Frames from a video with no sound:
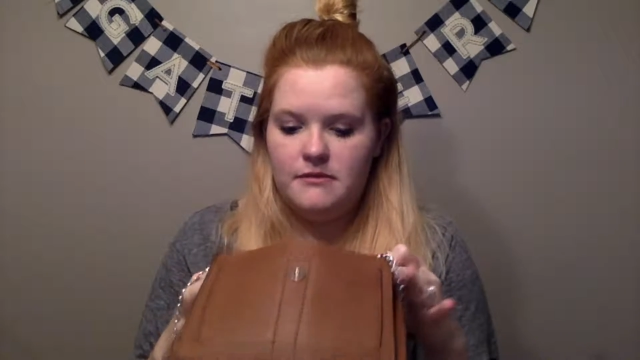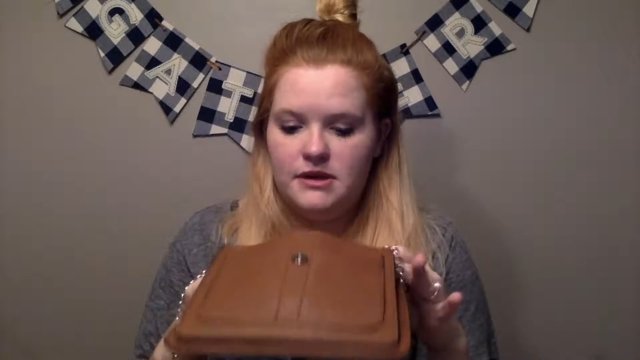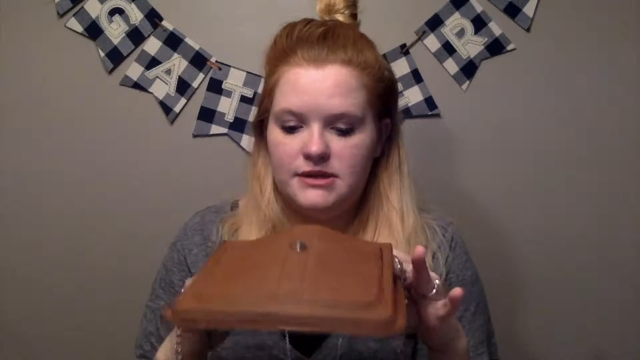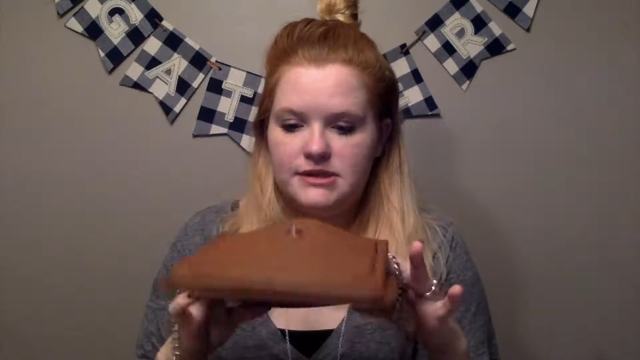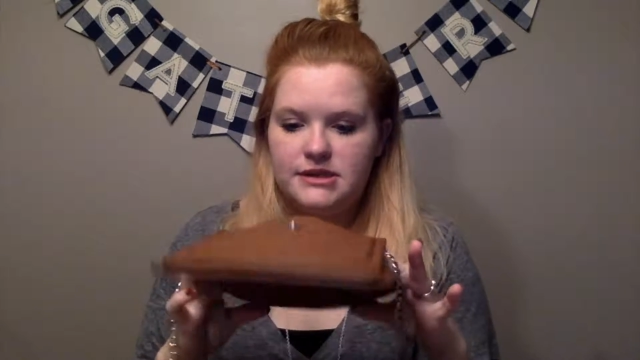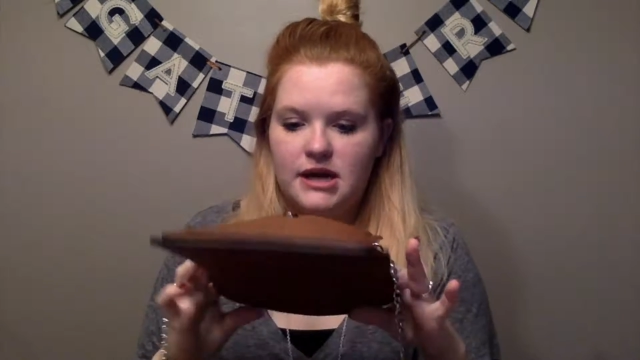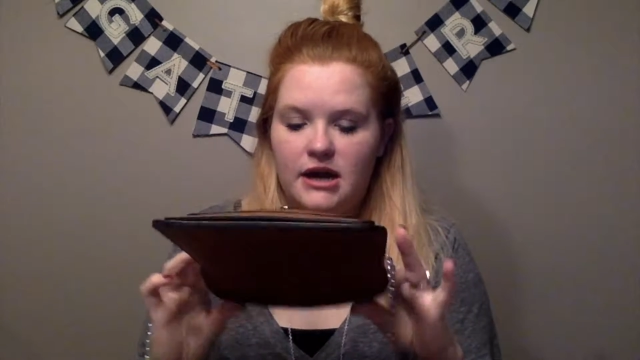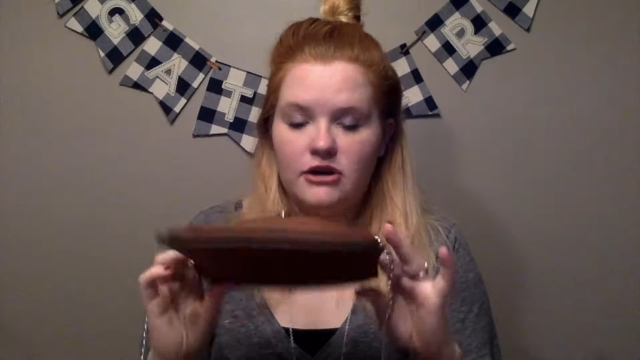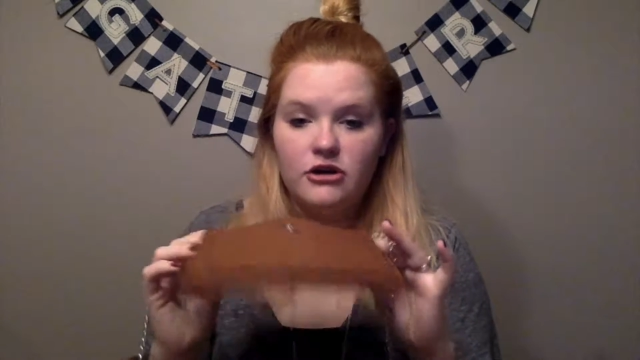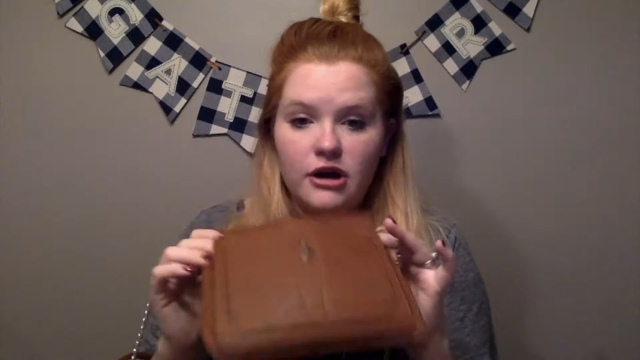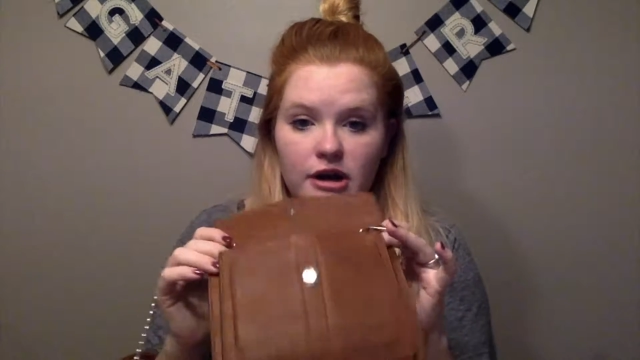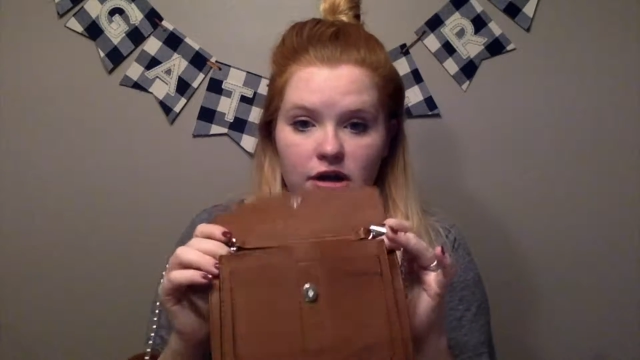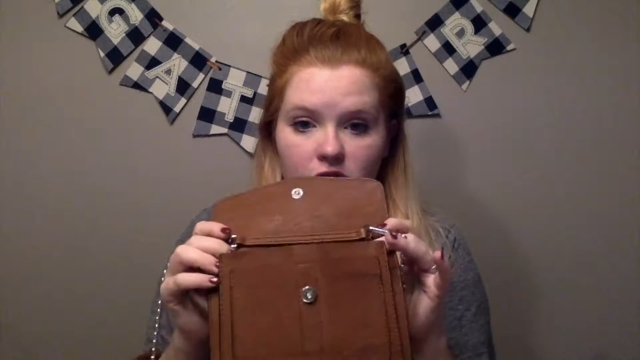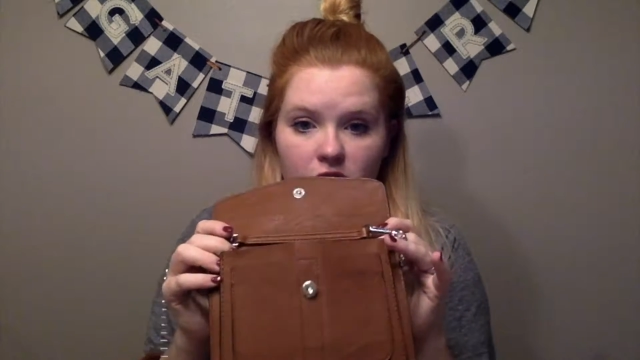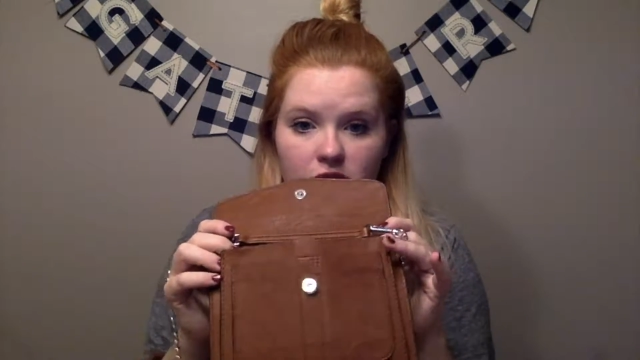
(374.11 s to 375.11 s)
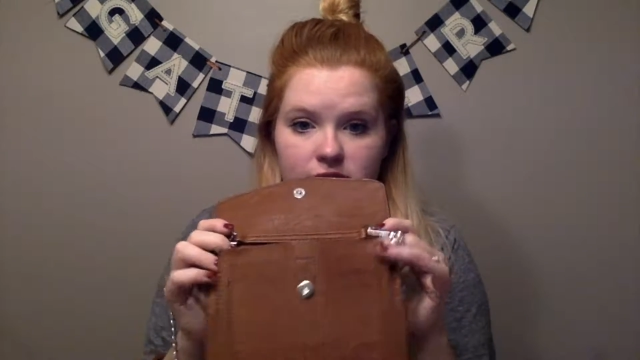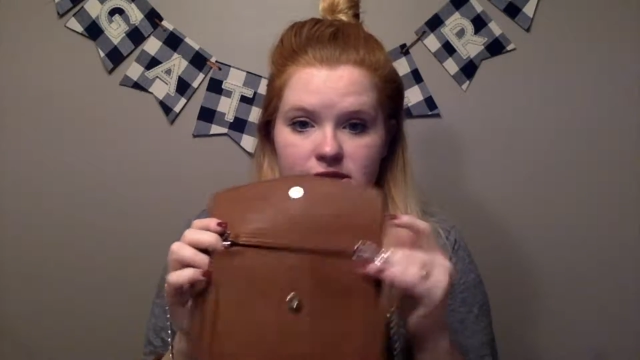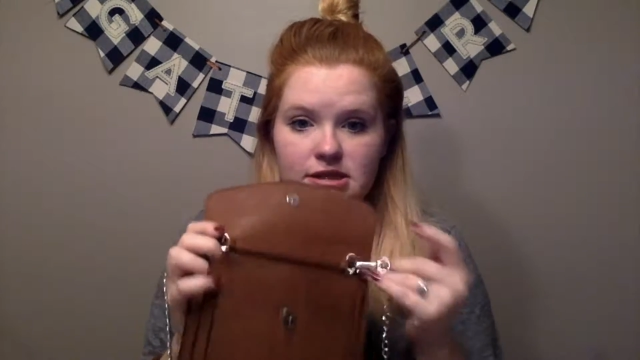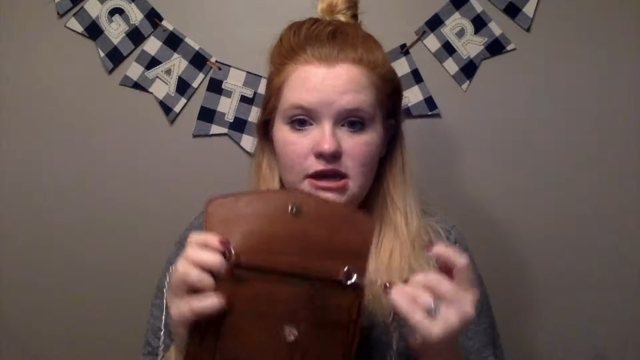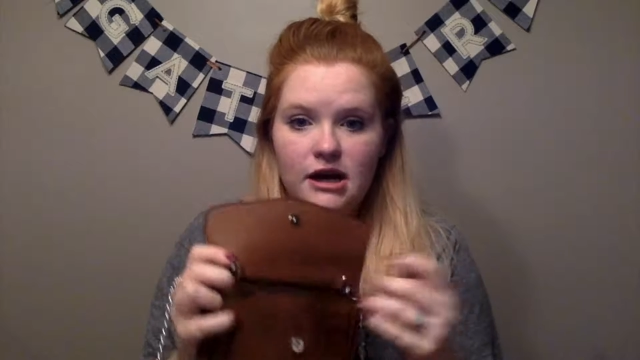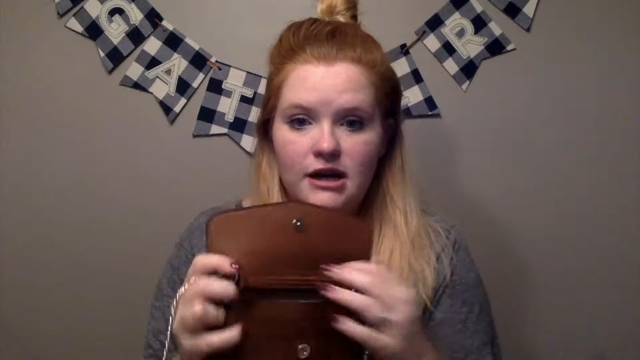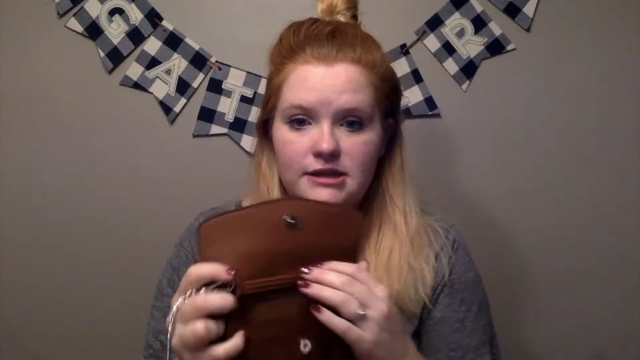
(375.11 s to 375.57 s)
It's got credit card
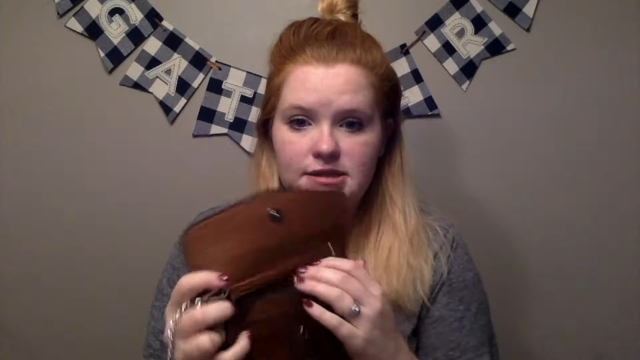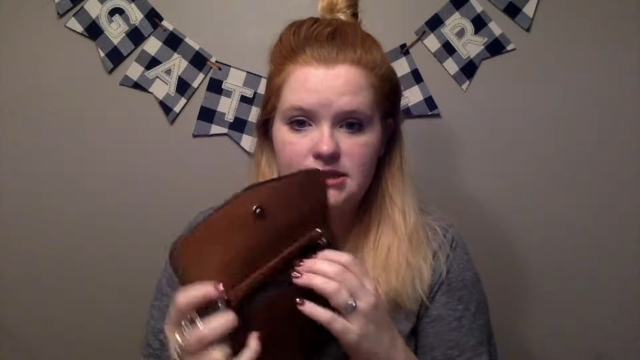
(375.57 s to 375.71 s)
slots.